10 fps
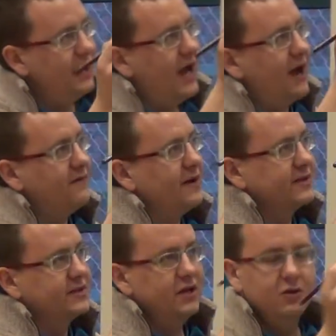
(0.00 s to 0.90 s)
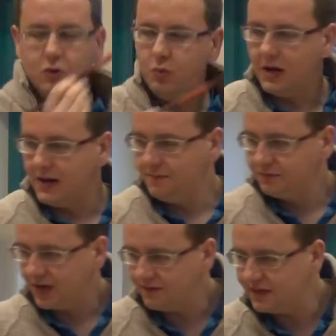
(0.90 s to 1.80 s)
have a single one
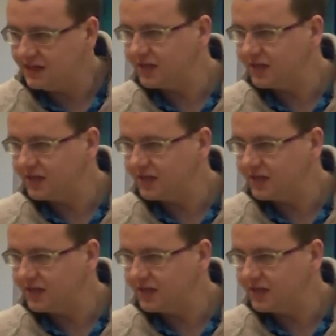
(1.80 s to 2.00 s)
of these.